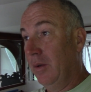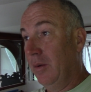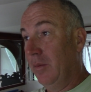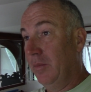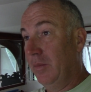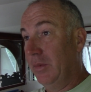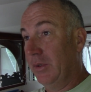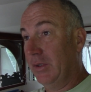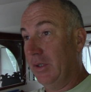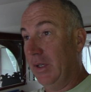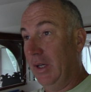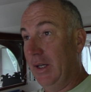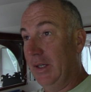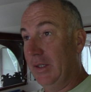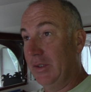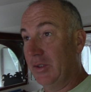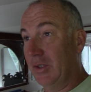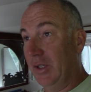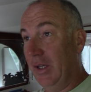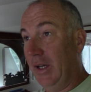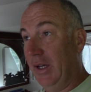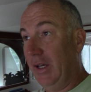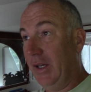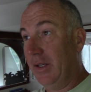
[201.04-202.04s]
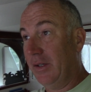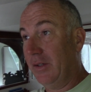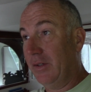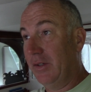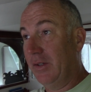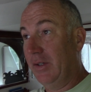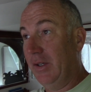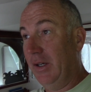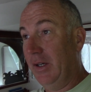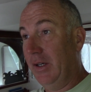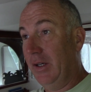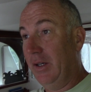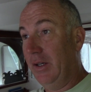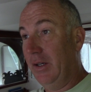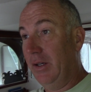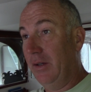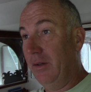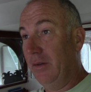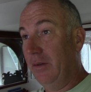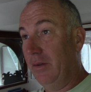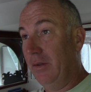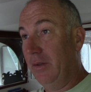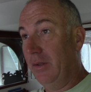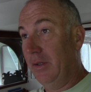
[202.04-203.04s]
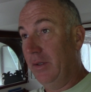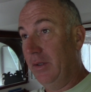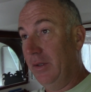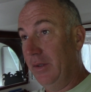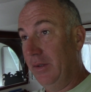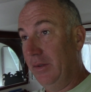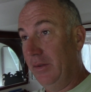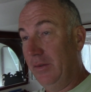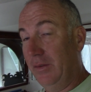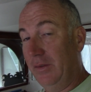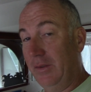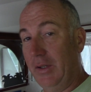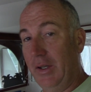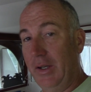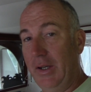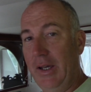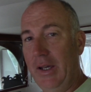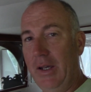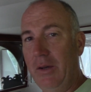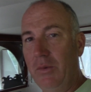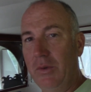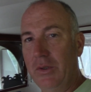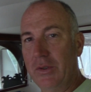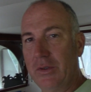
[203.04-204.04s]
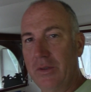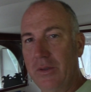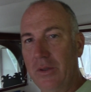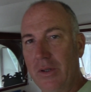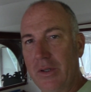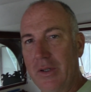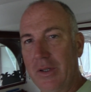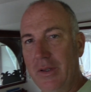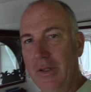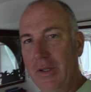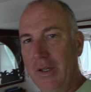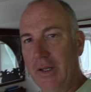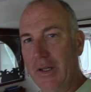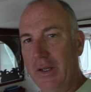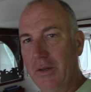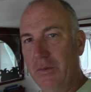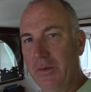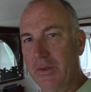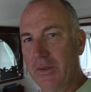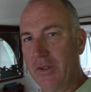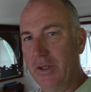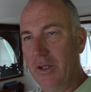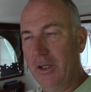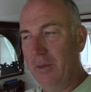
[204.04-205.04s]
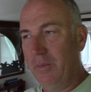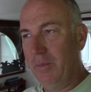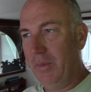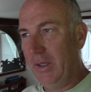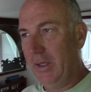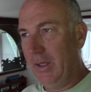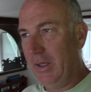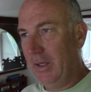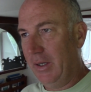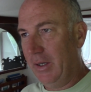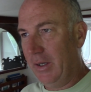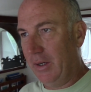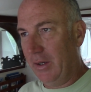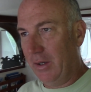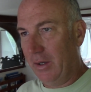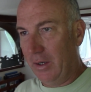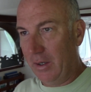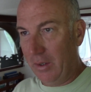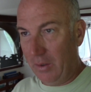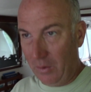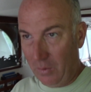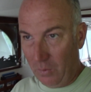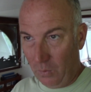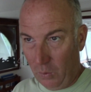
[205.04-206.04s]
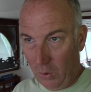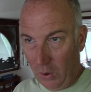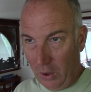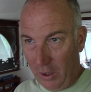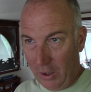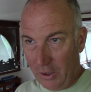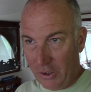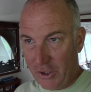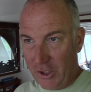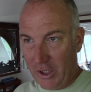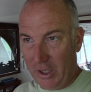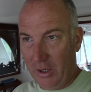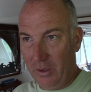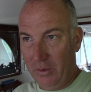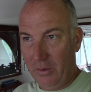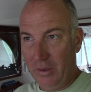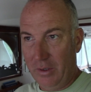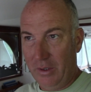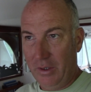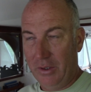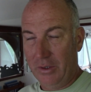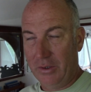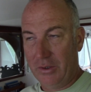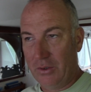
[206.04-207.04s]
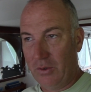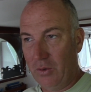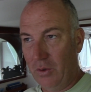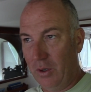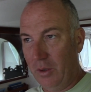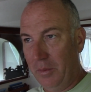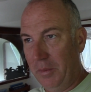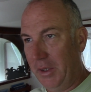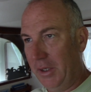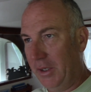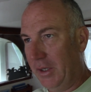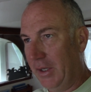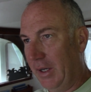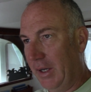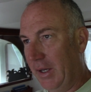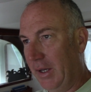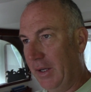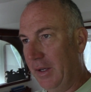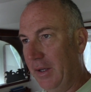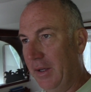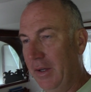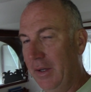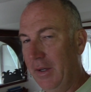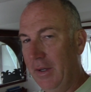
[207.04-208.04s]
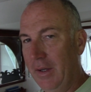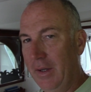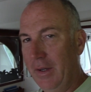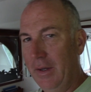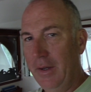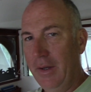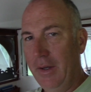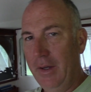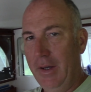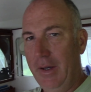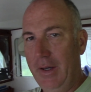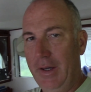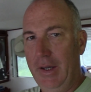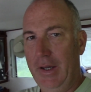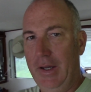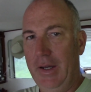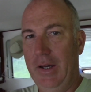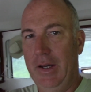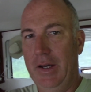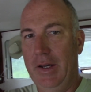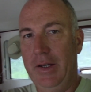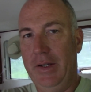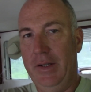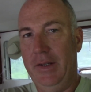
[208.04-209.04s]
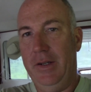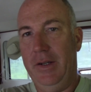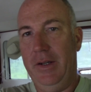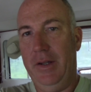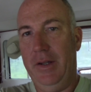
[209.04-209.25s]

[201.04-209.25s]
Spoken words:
Besides that, today was looking like it was going to be a washout, a stormy day, and